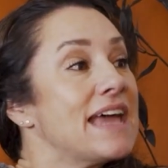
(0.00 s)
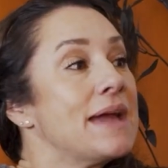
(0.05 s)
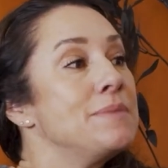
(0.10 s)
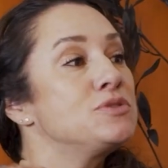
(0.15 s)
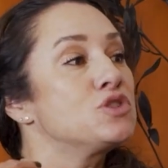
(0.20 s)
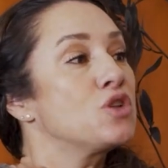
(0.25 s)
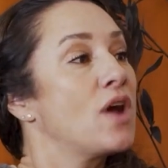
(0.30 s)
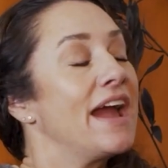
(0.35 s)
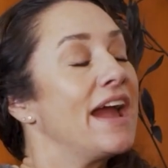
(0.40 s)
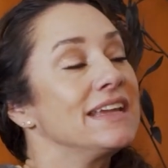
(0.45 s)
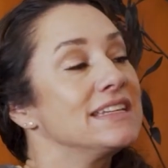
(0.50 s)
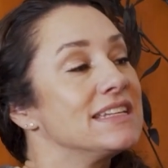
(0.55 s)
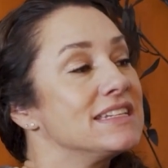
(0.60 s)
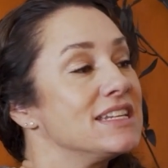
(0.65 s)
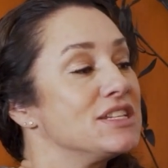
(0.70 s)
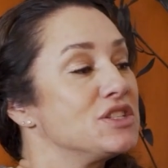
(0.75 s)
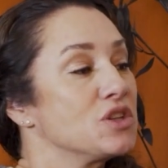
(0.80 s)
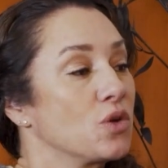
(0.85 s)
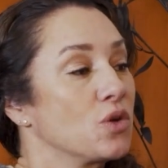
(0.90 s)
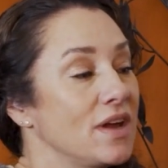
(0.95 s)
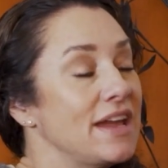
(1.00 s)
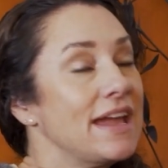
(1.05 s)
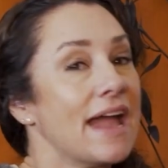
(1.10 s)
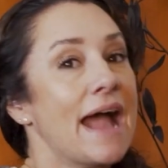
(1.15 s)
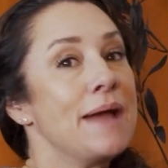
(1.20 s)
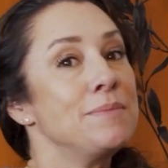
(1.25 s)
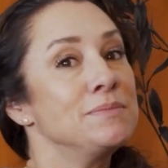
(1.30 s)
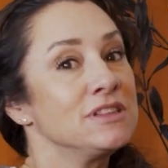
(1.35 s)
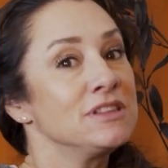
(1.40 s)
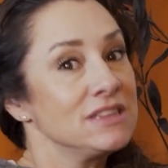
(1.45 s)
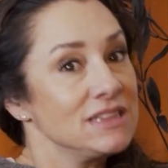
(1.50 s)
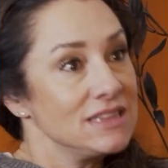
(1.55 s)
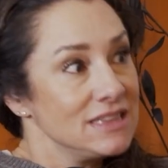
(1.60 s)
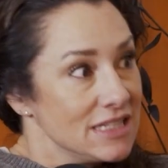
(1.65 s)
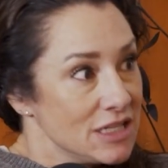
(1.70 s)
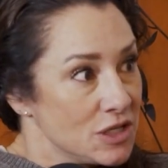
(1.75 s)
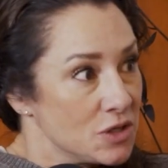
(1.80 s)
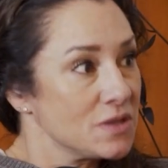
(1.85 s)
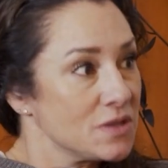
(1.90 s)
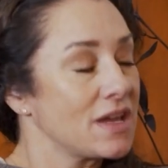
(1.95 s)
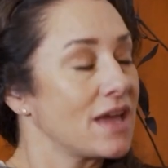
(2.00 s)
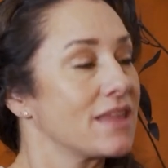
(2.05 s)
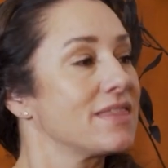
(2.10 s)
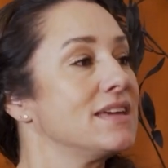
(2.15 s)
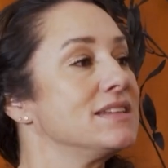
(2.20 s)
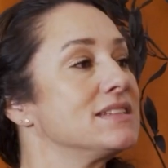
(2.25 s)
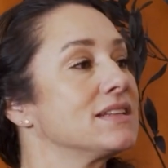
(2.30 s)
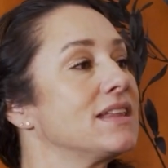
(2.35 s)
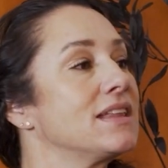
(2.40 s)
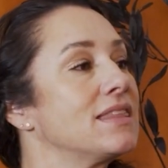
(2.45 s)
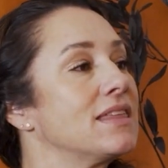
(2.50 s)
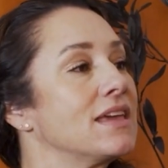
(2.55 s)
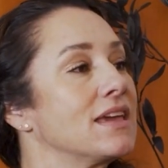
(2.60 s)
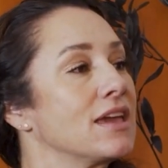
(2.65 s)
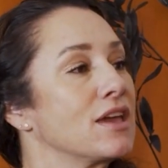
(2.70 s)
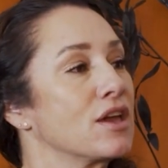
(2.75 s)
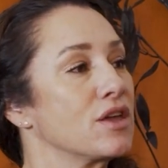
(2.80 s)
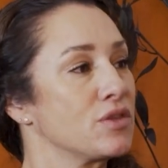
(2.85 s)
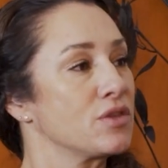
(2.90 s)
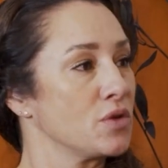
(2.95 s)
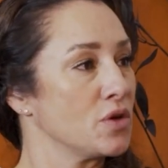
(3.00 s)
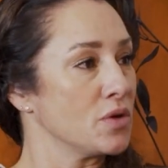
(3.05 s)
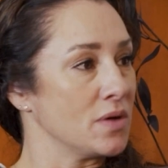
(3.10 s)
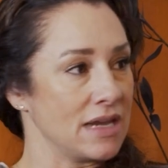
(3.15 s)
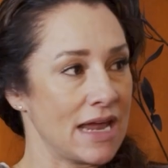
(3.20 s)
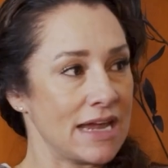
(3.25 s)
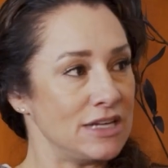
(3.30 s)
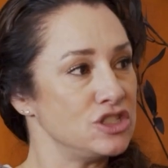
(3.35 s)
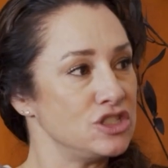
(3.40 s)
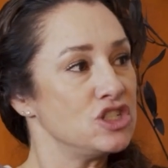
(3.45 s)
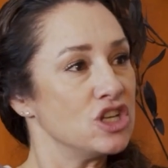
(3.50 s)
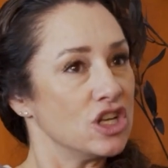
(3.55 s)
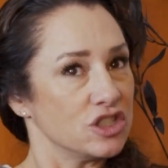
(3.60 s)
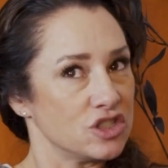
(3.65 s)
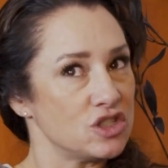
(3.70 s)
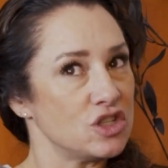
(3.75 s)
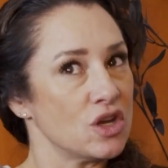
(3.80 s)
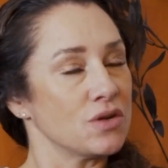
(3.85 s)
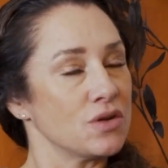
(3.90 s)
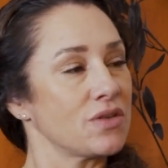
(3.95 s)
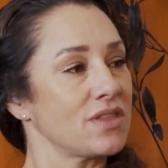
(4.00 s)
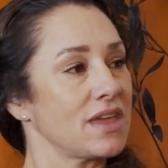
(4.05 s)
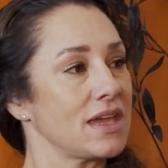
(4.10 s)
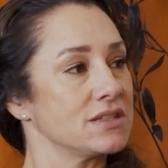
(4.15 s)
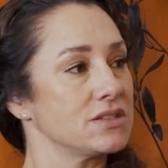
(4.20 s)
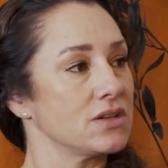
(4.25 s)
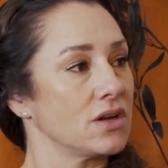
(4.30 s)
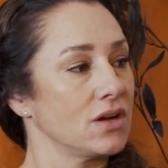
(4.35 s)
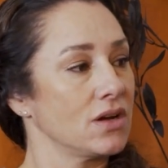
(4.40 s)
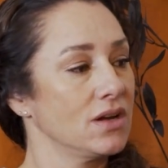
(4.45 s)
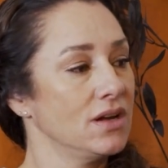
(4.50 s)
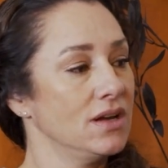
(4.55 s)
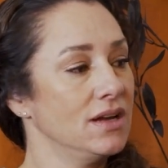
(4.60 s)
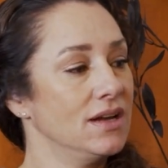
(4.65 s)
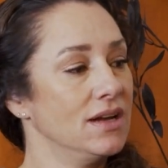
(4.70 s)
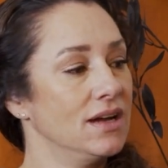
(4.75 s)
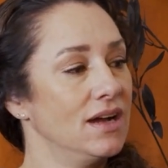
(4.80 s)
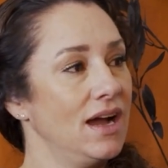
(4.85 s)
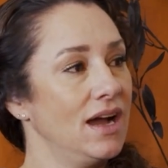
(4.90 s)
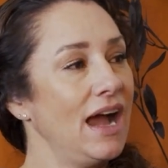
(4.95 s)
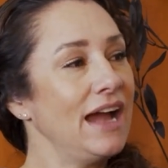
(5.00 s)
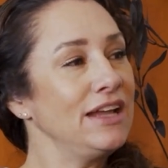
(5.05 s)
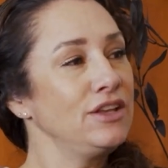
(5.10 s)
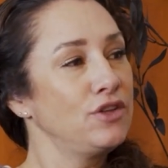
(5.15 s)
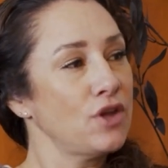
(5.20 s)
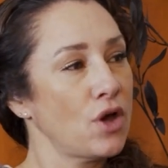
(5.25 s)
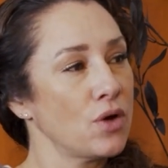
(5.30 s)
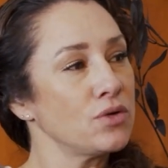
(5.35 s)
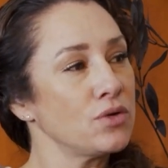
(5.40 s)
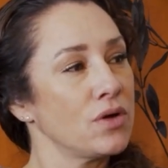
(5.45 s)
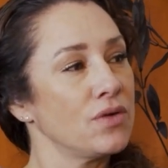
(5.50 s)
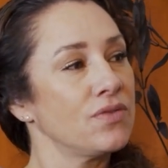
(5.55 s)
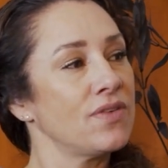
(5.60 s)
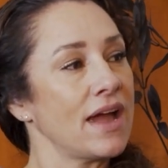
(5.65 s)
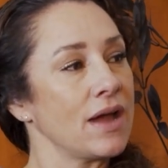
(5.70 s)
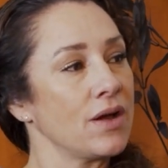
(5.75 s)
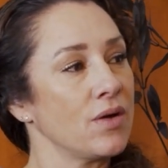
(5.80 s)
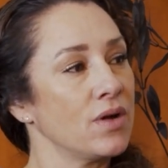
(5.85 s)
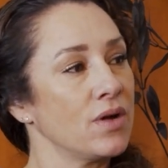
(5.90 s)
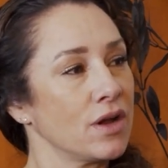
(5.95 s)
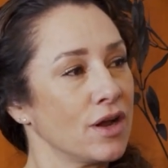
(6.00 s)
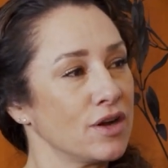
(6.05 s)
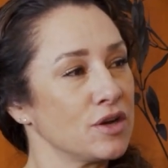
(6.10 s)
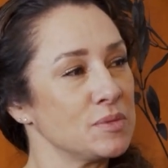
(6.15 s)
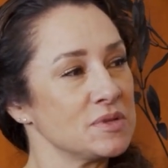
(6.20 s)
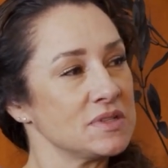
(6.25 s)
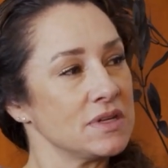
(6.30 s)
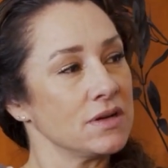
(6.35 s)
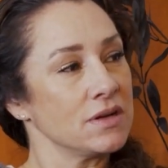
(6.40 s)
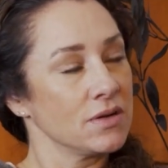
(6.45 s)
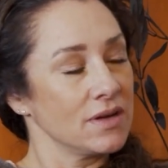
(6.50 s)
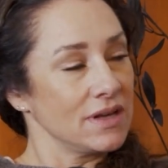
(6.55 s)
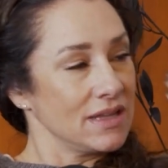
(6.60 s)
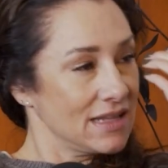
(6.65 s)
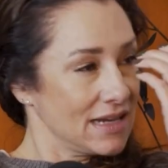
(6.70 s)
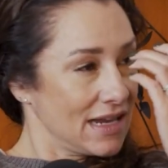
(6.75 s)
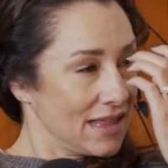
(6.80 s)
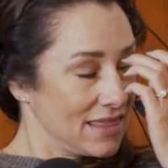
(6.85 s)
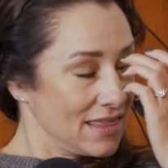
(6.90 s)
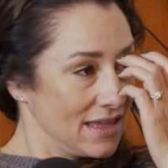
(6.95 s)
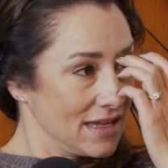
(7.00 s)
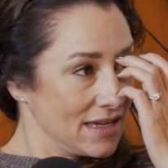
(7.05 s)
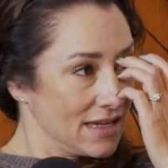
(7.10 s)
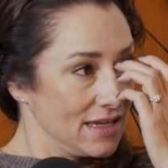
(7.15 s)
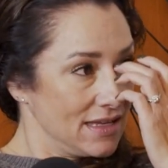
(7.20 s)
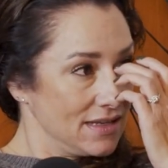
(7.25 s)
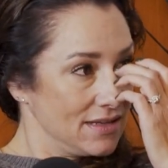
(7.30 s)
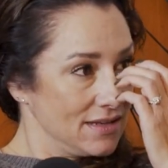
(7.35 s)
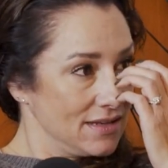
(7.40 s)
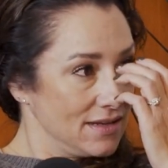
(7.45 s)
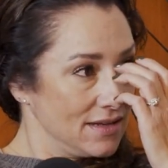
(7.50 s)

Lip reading: I'm trying to disagree. I'm literally authentically thinking it through, and I just don't know the answer. I don't know if I 100% agree that I think it.